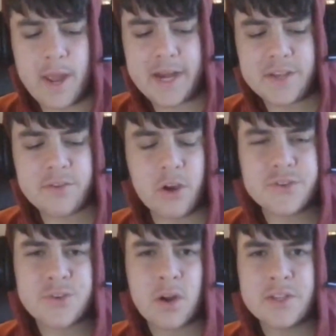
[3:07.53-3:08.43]
Any no
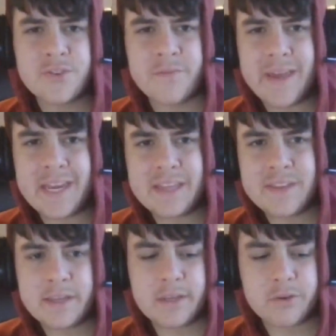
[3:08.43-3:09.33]
signs of
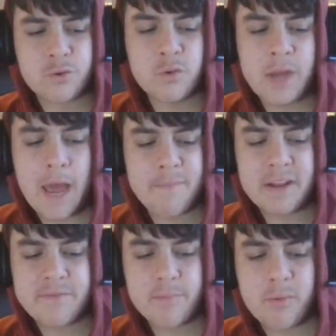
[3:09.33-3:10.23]
anything good
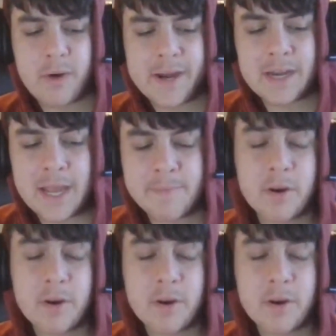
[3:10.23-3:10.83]
happening for Port Adelaide,